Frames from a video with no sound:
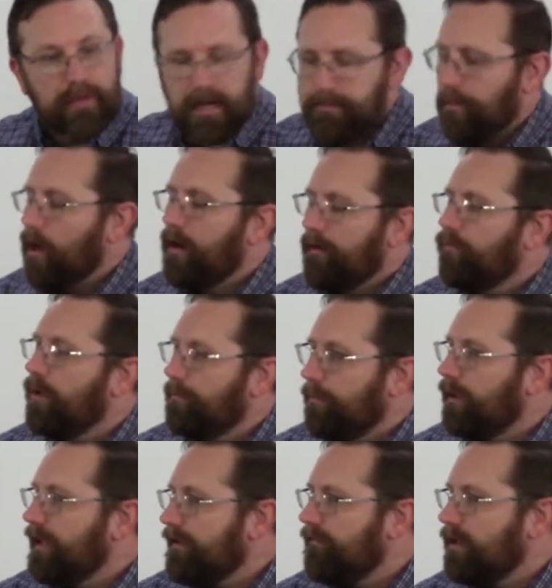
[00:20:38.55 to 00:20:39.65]
That's part of what
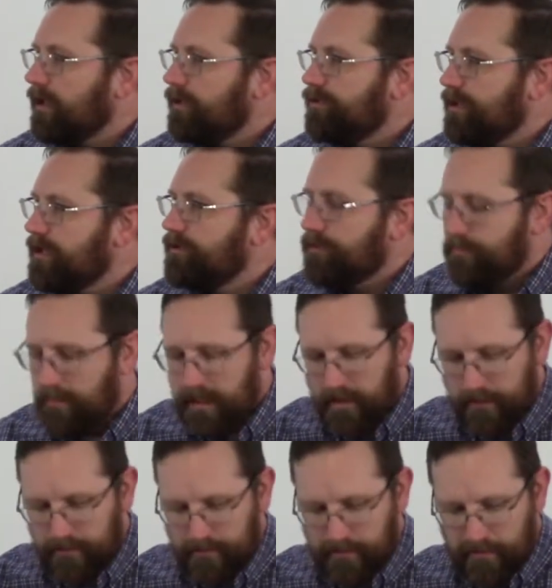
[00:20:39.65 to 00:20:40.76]
believing in Jesus means.